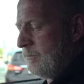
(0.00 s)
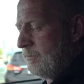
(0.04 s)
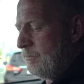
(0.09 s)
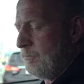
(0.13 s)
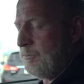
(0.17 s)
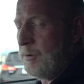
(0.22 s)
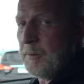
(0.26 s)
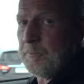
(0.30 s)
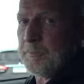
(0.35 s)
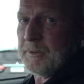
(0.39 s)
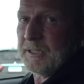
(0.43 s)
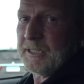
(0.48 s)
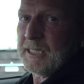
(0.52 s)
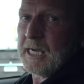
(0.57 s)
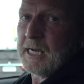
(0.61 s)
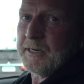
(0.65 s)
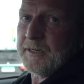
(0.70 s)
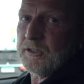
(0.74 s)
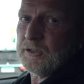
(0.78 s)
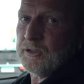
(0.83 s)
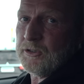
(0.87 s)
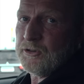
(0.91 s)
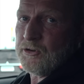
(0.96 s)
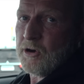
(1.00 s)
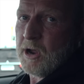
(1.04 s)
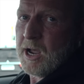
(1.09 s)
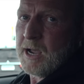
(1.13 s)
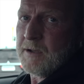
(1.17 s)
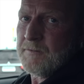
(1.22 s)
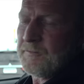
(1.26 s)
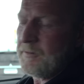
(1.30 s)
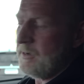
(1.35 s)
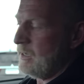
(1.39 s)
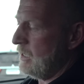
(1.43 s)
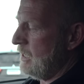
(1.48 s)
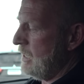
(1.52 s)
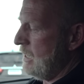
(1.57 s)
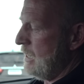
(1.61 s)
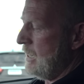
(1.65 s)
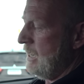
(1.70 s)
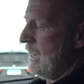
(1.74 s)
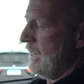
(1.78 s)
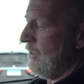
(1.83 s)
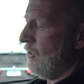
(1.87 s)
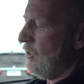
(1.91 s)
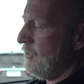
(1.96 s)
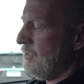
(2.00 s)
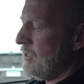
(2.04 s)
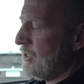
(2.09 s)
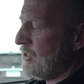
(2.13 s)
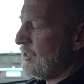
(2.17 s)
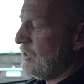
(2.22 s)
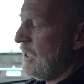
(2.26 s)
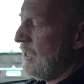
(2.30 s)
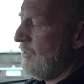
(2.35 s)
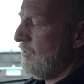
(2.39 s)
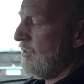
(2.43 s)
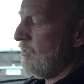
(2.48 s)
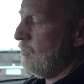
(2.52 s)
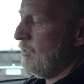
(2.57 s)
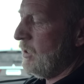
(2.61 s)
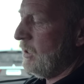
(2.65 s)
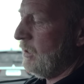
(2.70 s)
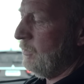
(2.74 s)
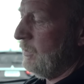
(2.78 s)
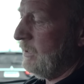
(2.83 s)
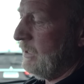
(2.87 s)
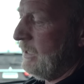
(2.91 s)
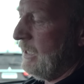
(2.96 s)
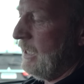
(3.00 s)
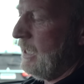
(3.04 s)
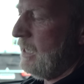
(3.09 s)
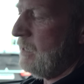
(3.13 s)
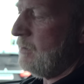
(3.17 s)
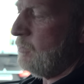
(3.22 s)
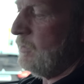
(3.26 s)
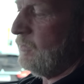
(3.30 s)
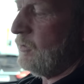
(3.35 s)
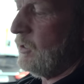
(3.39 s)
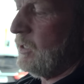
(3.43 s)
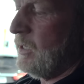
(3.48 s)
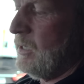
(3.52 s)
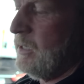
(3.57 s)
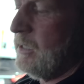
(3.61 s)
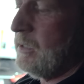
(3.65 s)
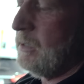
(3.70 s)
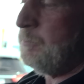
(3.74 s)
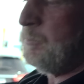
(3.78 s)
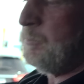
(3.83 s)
pop it down into drive, and on the steering wheel here, we've got a little